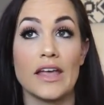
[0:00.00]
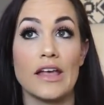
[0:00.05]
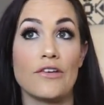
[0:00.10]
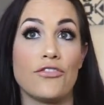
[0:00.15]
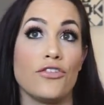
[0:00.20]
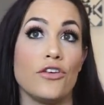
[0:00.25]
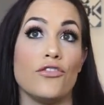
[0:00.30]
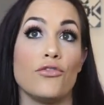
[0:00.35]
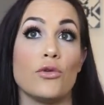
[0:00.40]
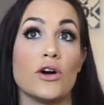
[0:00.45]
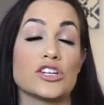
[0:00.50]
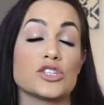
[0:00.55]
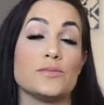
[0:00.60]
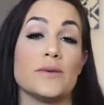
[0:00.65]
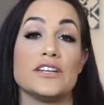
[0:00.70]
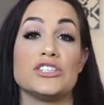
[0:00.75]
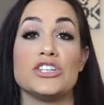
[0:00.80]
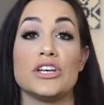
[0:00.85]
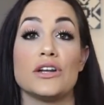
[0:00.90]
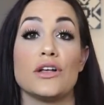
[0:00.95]
If you've watched
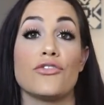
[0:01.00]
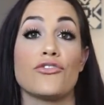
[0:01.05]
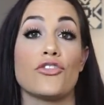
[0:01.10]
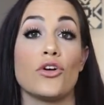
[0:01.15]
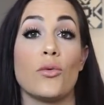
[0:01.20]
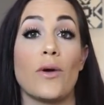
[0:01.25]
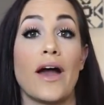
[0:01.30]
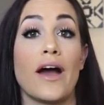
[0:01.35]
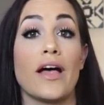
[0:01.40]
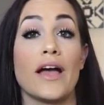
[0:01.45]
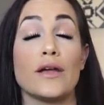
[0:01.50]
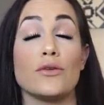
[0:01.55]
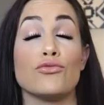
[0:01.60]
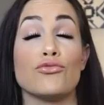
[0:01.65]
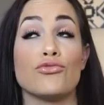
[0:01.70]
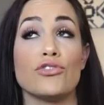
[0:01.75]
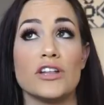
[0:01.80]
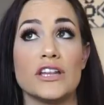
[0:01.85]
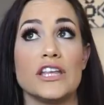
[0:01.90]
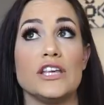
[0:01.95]
my channel for a while, I
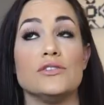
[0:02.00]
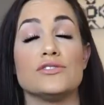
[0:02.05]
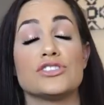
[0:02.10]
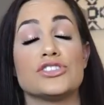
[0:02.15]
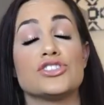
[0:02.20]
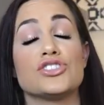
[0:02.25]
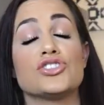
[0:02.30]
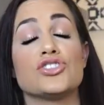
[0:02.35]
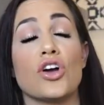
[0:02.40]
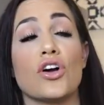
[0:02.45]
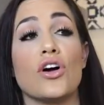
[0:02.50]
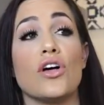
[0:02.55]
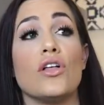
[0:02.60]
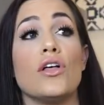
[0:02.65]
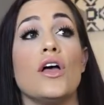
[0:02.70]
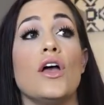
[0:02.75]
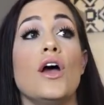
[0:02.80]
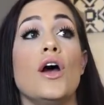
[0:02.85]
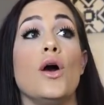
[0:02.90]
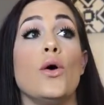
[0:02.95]
really used to
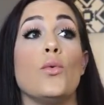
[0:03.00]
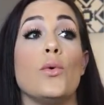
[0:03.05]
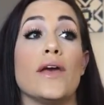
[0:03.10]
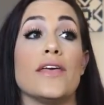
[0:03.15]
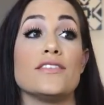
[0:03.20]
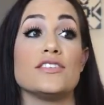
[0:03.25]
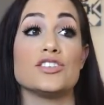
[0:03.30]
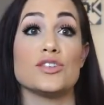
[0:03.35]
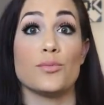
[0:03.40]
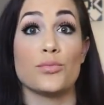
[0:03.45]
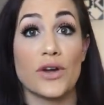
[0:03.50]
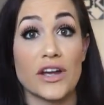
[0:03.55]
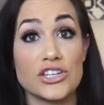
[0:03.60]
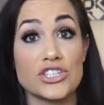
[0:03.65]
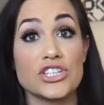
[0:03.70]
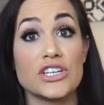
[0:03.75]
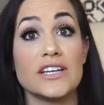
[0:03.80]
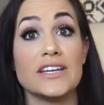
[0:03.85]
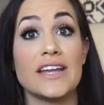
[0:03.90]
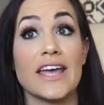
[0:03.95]
struggle with
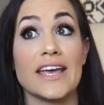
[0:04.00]
depression,